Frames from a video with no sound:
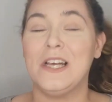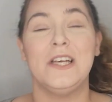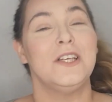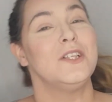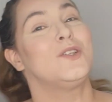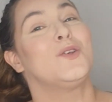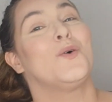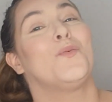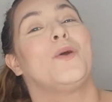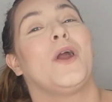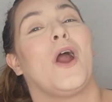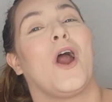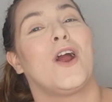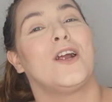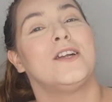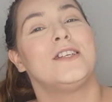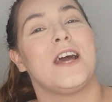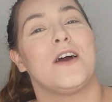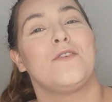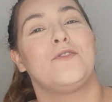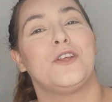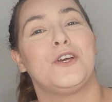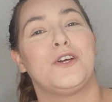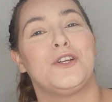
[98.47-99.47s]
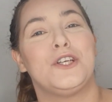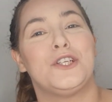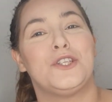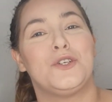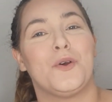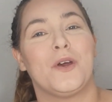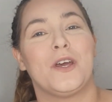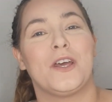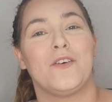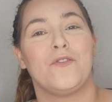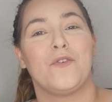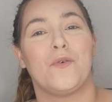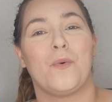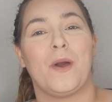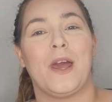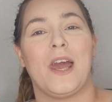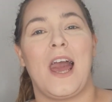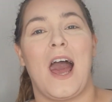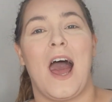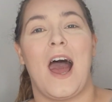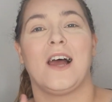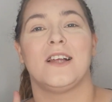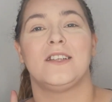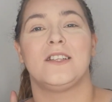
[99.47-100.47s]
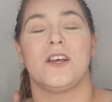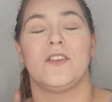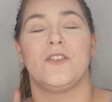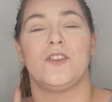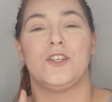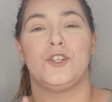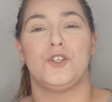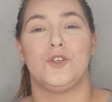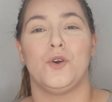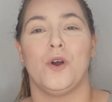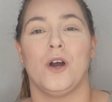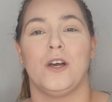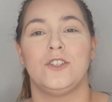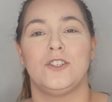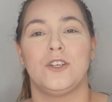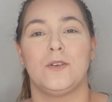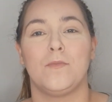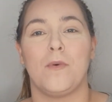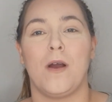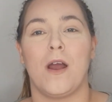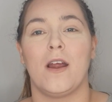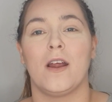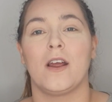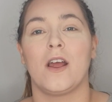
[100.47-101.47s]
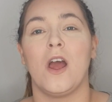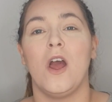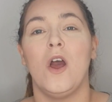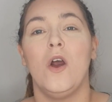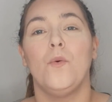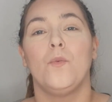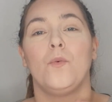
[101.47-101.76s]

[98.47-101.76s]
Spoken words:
So we are definitely going to do a giveaway at the 200 mark.